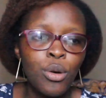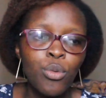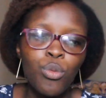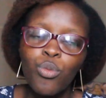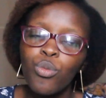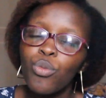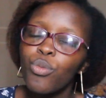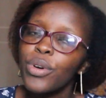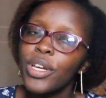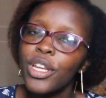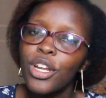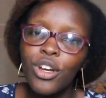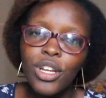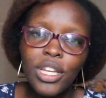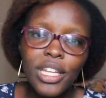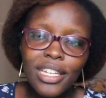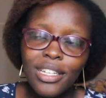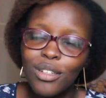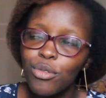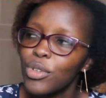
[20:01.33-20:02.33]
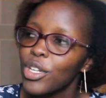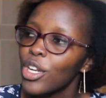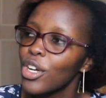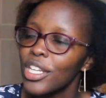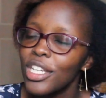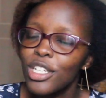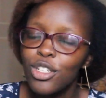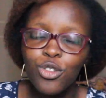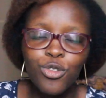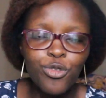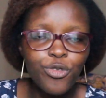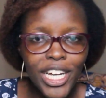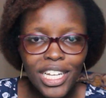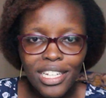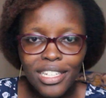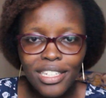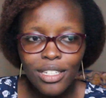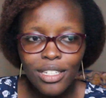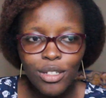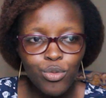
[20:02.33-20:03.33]
We don't need to fight.
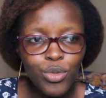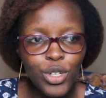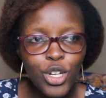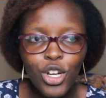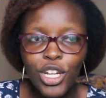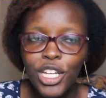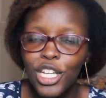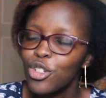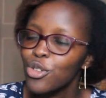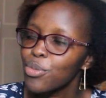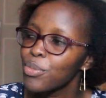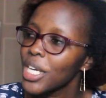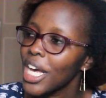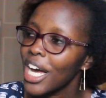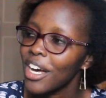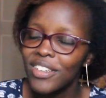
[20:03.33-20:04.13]
don't need to be having